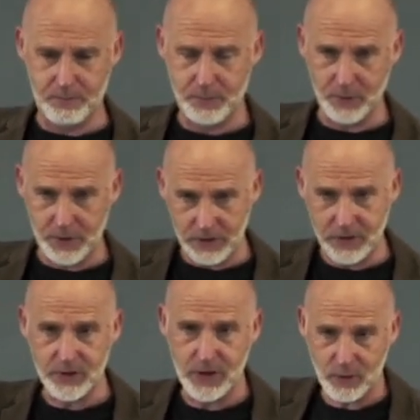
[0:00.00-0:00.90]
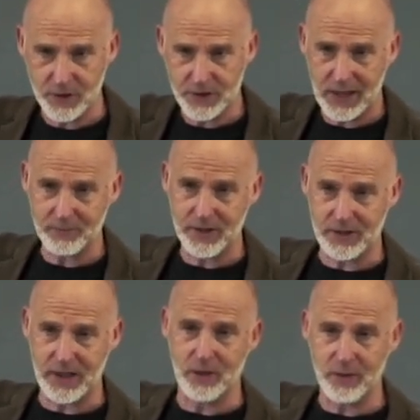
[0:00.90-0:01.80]
But you can see what's happening
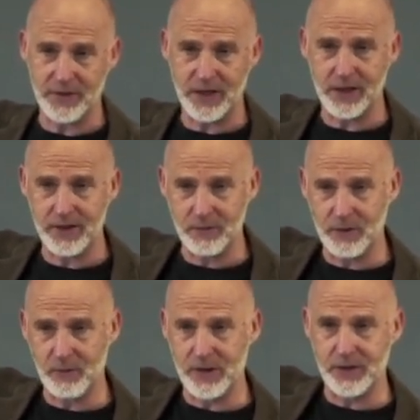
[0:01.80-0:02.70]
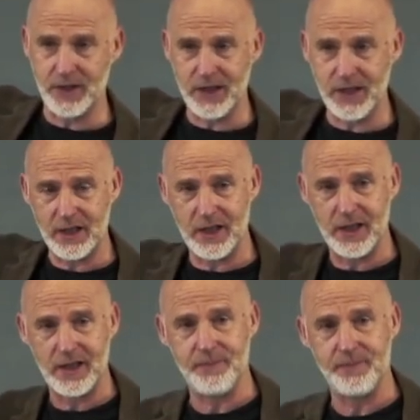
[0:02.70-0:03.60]
now with the with the
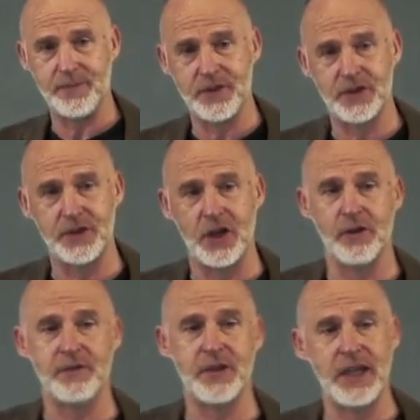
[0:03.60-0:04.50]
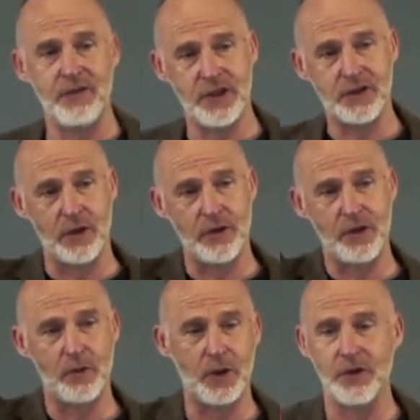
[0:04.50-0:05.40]
um, the Star of David's going
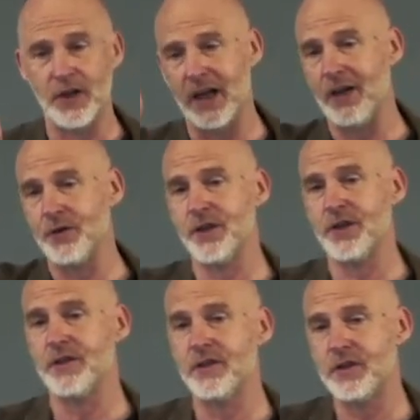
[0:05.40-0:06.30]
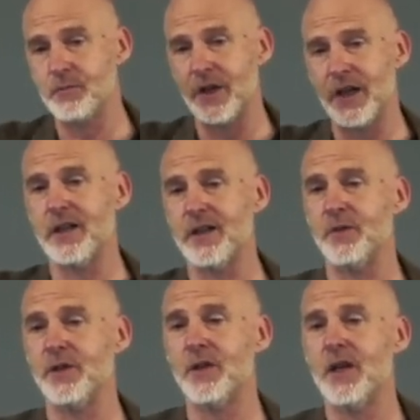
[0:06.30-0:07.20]
up on the houses and spraying
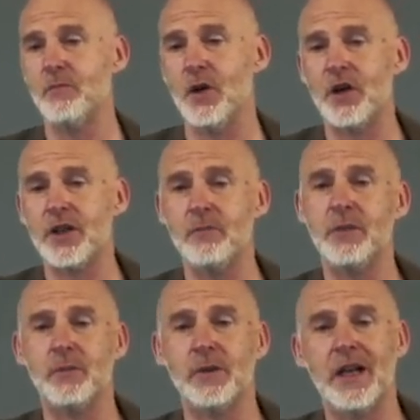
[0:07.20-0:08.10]
them and marking people